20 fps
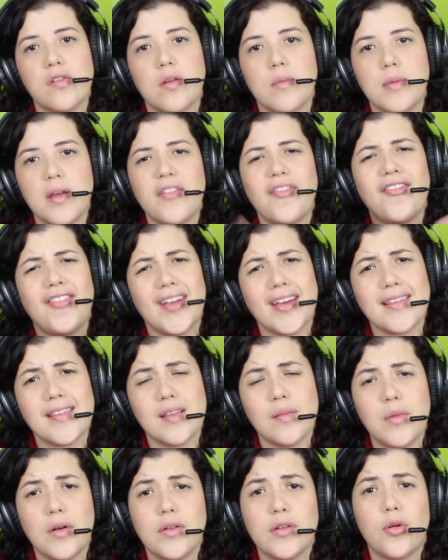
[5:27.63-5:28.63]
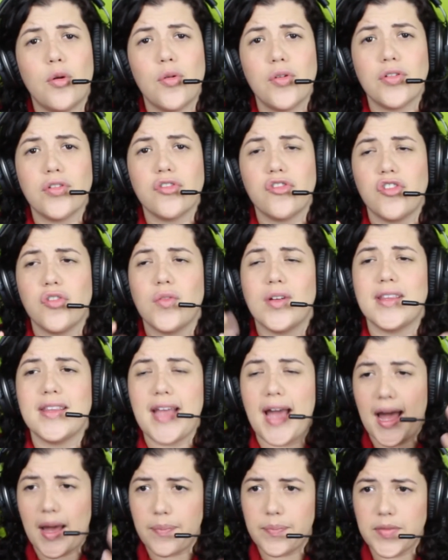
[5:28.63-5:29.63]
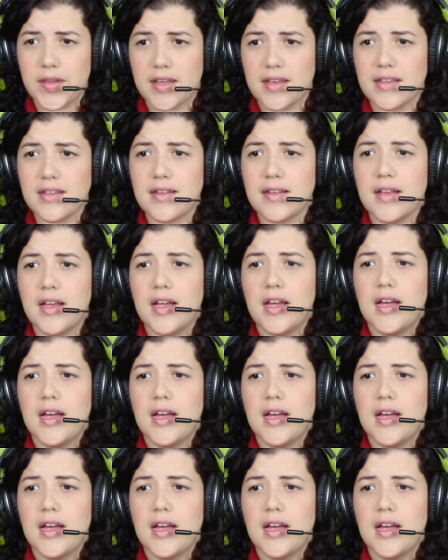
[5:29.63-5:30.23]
So be flexible in order to adapt it